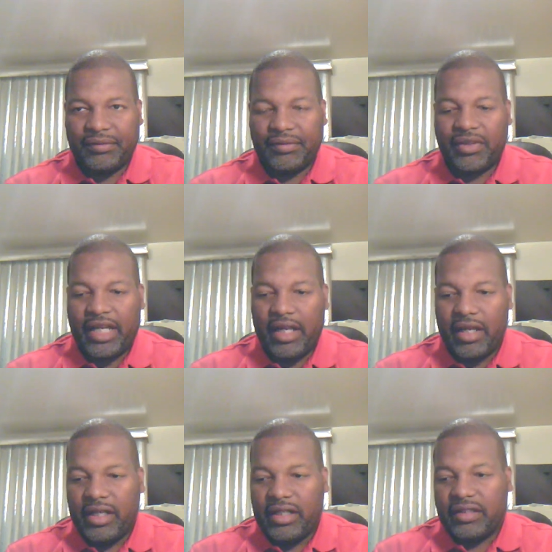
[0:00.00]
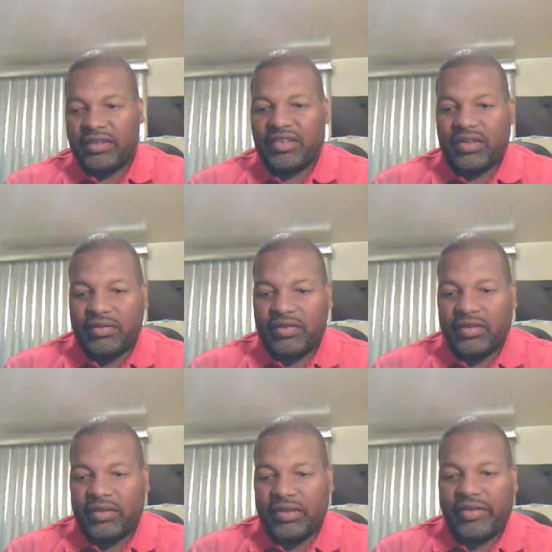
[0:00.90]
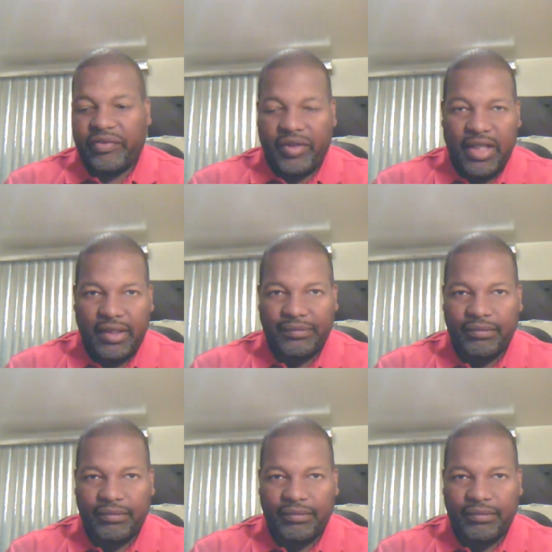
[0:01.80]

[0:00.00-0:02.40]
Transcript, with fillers: Okay? So you're going to look at the 3